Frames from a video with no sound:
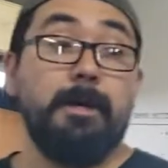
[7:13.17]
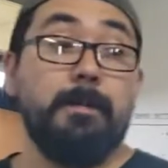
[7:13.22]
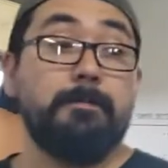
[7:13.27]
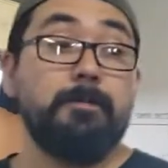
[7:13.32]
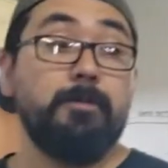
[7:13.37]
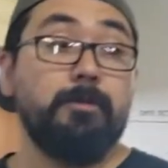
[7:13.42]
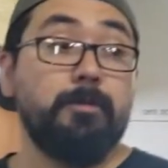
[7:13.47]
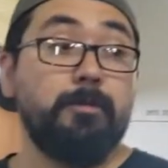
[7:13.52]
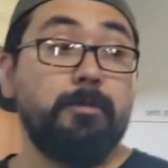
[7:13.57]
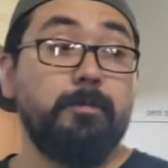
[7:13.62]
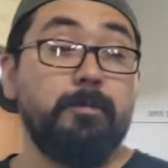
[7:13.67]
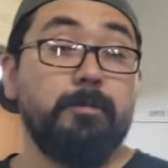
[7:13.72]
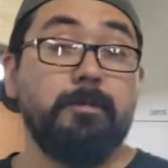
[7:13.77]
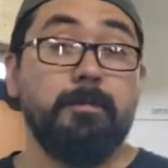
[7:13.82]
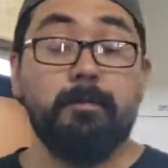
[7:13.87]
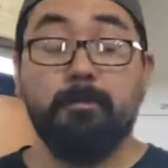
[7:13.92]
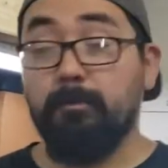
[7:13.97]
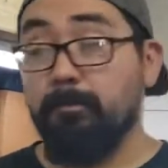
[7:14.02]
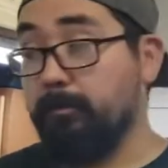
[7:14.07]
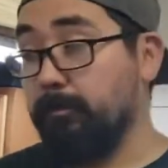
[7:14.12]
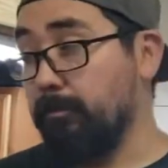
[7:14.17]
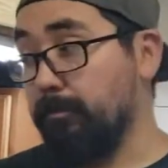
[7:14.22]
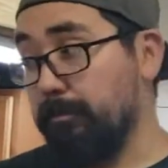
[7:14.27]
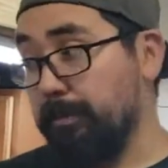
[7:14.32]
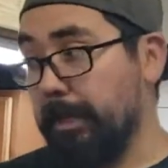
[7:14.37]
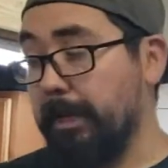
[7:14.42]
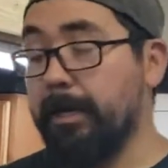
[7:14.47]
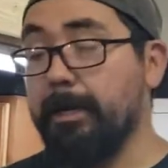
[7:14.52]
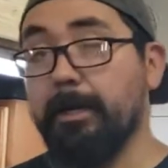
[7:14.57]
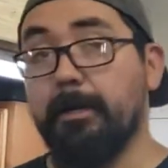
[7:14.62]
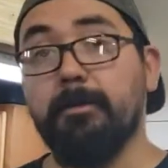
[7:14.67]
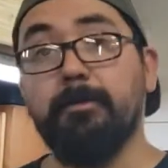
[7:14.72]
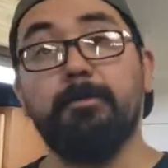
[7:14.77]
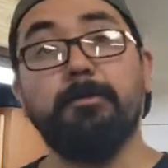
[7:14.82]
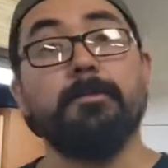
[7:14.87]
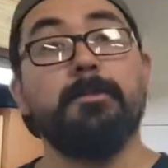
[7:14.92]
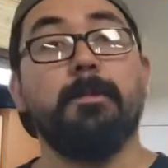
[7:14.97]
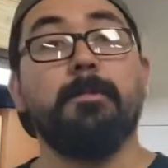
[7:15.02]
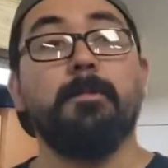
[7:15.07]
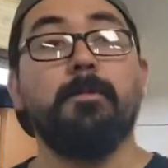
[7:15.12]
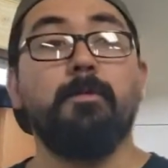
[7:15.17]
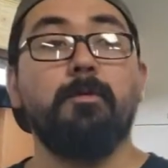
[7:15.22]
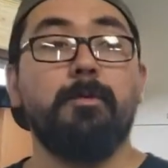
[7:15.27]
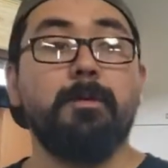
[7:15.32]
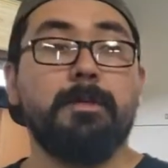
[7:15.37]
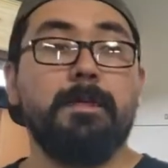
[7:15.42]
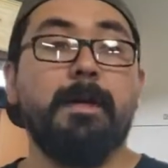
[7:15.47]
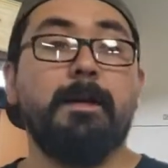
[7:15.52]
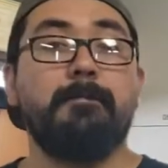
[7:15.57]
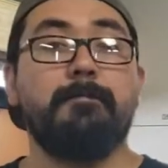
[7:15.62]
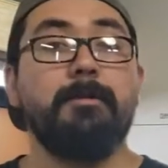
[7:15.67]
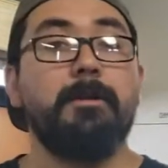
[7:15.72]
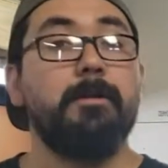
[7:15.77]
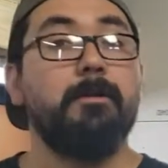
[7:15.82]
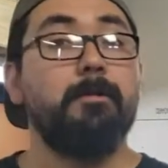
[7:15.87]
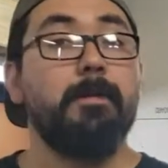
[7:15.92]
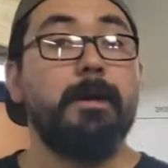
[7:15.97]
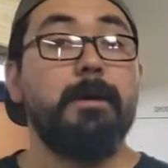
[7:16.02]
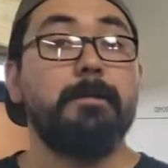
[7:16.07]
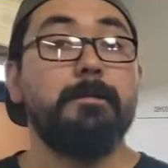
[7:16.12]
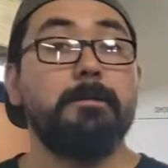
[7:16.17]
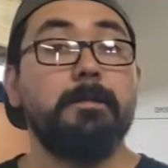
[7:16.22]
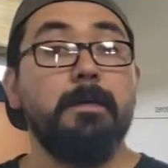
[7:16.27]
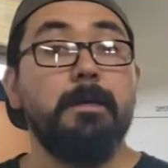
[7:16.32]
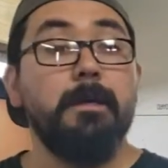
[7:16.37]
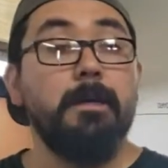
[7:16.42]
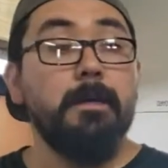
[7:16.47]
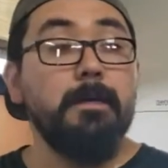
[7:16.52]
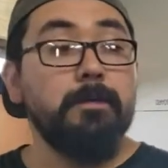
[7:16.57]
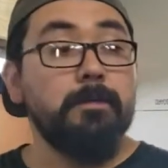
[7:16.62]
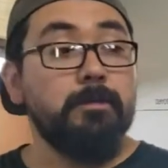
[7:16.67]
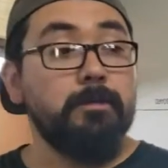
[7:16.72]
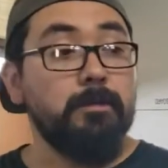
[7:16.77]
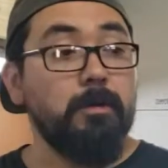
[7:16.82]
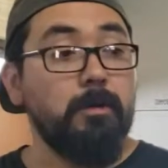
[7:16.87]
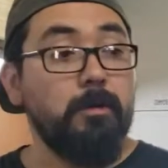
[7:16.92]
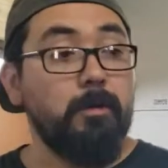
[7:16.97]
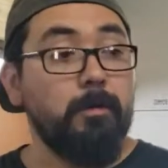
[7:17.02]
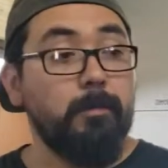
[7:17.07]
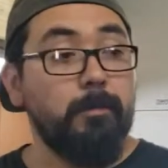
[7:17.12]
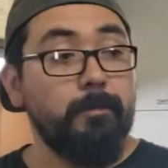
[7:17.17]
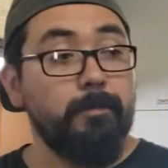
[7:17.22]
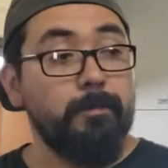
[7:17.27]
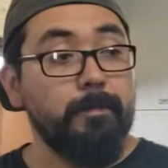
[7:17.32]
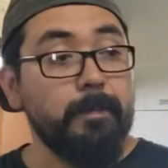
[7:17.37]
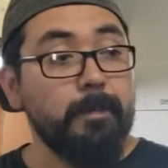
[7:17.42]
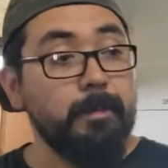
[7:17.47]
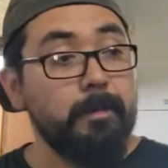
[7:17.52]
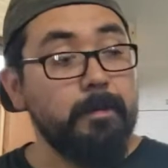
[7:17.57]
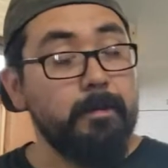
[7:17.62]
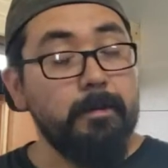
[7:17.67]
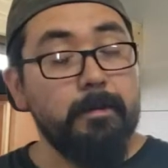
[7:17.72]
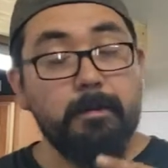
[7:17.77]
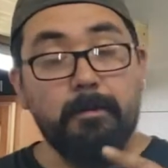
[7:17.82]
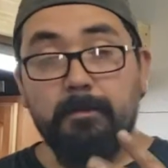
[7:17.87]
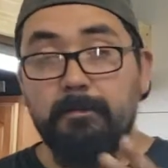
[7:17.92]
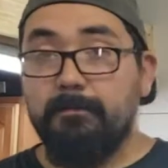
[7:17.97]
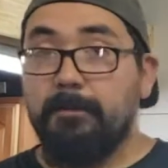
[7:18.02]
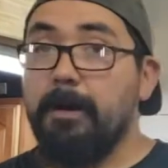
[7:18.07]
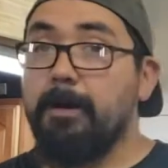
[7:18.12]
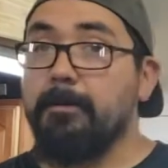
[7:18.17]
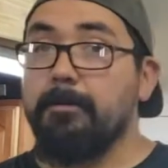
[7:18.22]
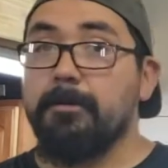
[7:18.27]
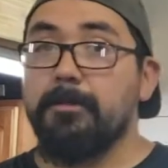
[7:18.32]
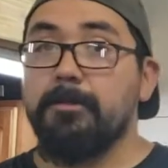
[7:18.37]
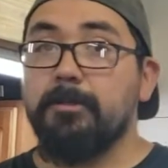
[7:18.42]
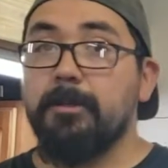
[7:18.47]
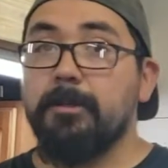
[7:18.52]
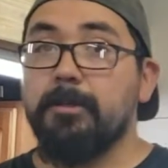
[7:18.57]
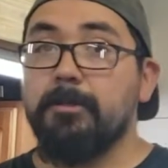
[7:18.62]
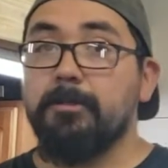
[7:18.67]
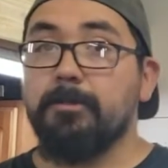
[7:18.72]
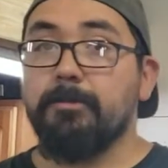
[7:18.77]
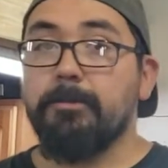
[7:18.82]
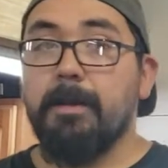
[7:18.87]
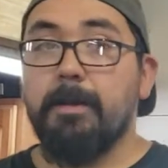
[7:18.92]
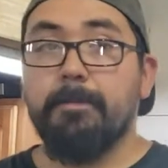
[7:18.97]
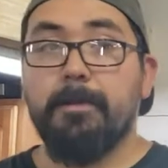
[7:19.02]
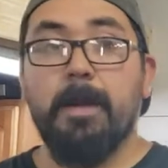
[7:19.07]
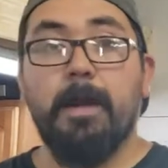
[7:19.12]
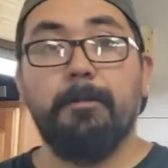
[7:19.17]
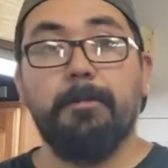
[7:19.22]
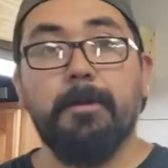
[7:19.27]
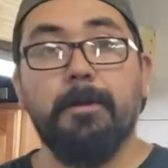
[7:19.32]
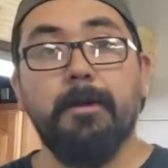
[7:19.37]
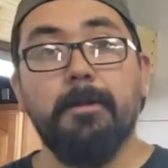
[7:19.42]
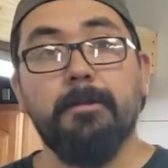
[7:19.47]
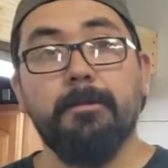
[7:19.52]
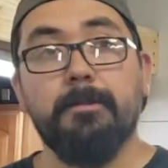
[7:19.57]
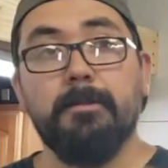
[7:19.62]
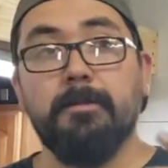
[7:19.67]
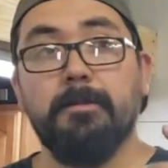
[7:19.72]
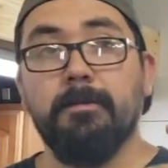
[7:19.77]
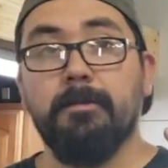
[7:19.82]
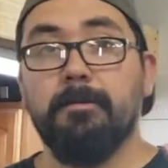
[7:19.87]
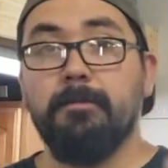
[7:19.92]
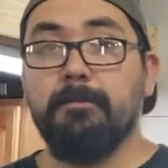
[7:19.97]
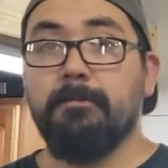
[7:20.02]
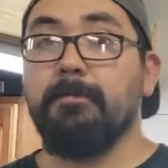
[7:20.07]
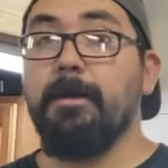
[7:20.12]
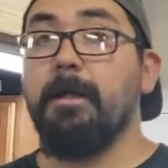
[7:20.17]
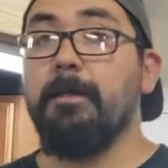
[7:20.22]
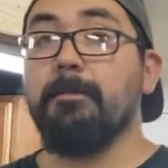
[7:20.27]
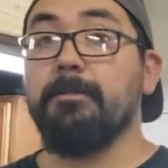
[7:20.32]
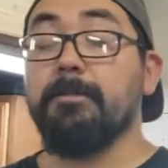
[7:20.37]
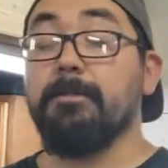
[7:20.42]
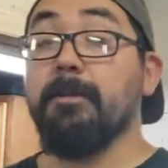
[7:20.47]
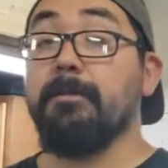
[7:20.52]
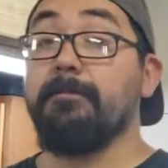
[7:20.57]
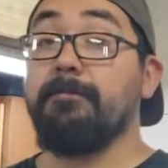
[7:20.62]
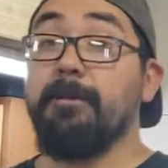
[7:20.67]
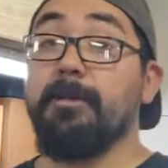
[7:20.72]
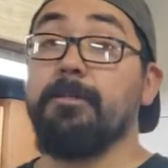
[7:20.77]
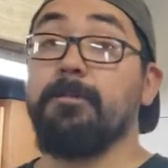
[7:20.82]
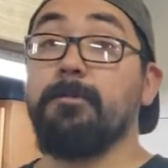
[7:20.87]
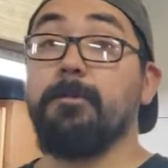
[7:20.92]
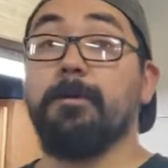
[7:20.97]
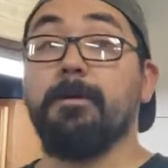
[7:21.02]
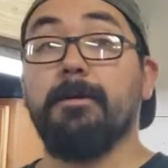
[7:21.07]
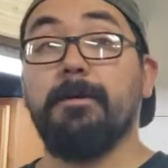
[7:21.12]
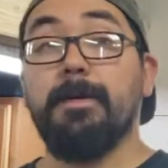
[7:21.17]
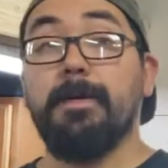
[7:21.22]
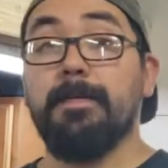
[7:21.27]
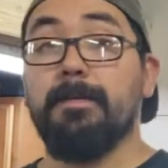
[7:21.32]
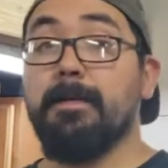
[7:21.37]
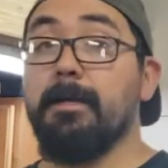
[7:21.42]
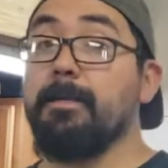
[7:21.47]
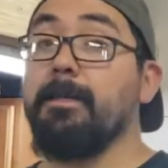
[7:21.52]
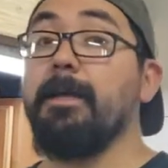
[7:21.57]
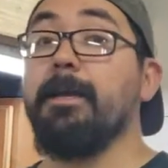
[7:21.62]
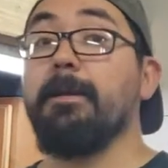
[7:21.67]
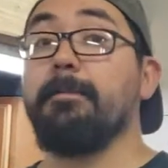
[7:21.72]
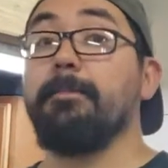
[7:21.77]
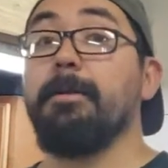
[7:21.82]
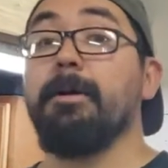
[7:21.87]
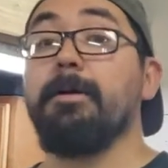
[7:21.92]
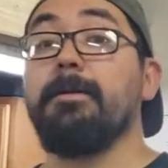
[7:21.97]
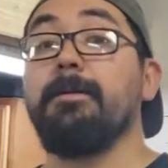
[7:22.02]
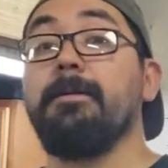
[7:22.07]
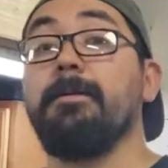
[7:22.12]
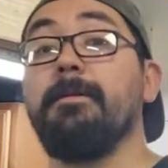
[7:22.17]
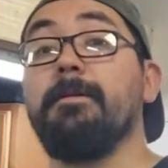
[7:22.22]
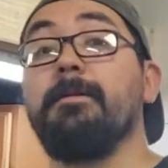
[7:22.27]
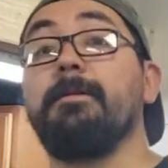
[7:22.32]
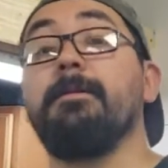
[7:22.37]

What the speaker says: up soon. Planning on doing something cool with that video wise. So follow us on Instagram, Copper Cutlass. Follow us on Facebook. Hit that like button.